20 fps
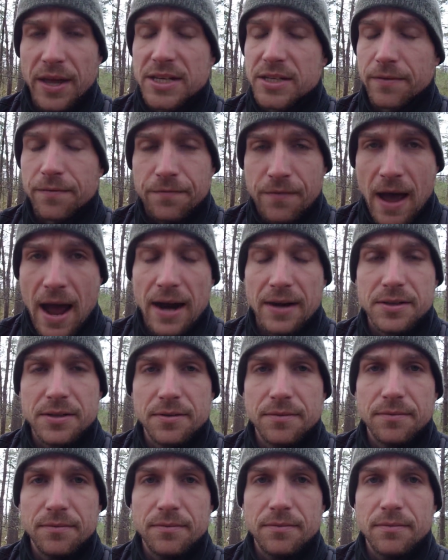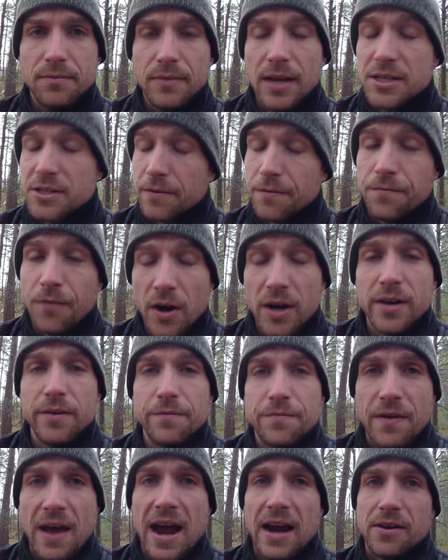That's a fact. That's a
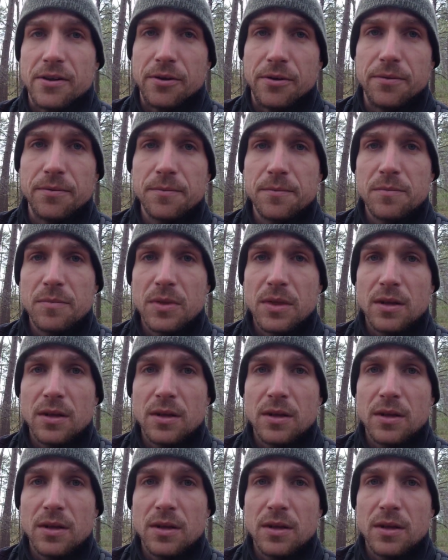fucking fact, dude.